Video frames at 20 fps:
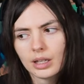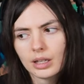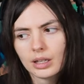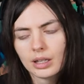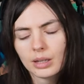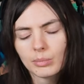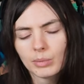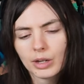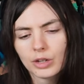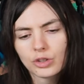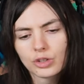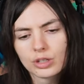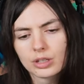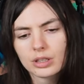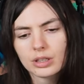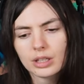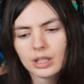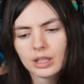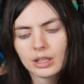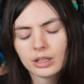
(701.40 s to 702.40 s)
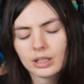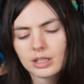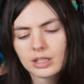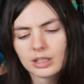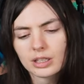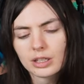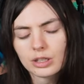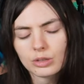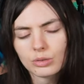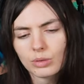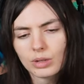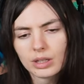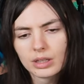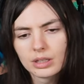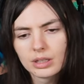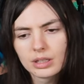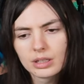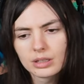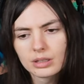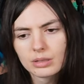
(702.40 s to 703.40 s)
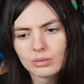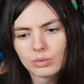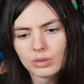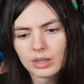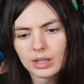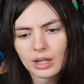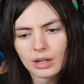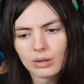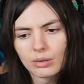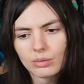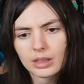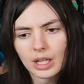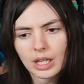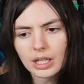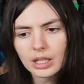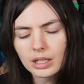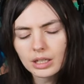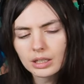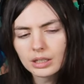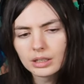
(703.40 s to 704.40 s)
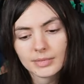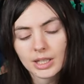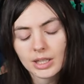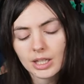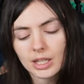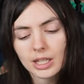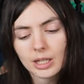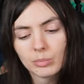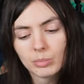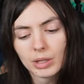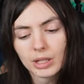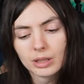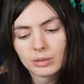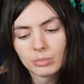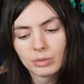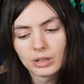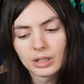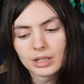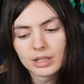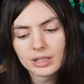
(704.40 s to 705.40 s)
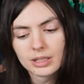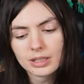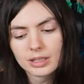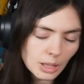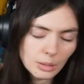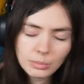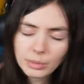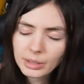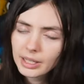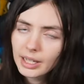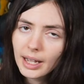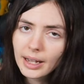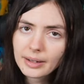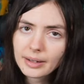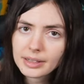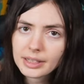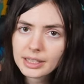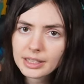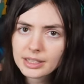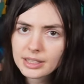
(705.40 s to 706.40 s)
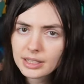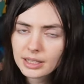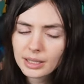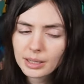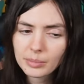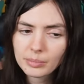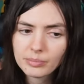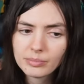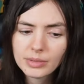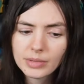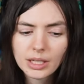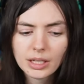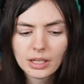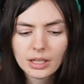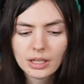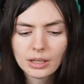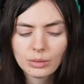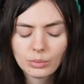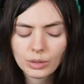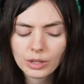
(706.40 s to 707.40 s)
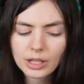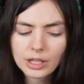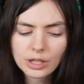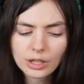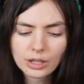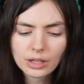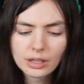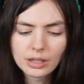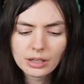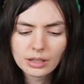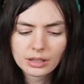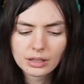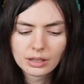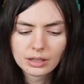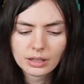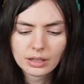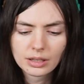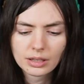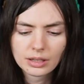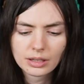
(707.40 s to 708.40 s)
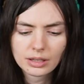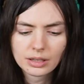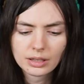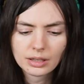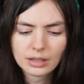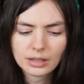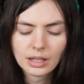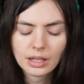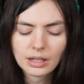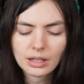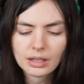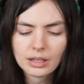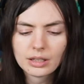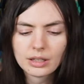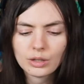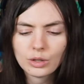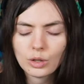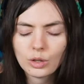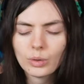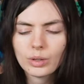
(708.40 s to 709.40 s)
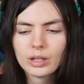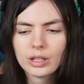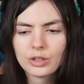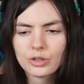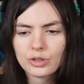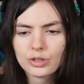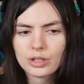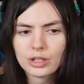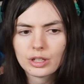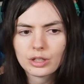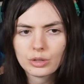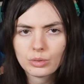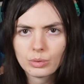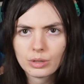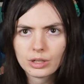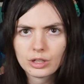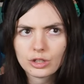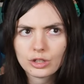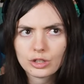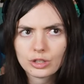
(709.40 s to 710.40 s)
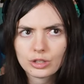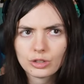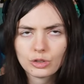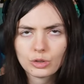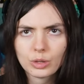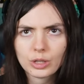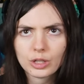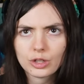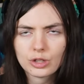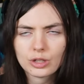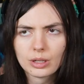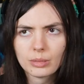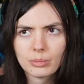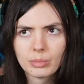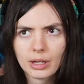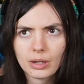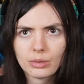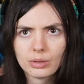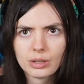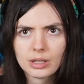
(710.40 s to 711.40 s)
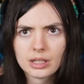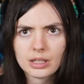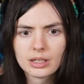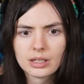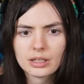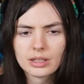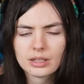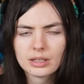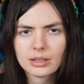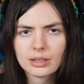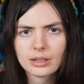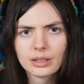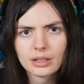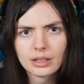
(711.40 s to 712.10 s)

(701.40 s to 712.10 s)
am I just needlessly doing this without thinking? And then he paid the price. But yeah, it's really good. And it, you know, an interesting twitch about his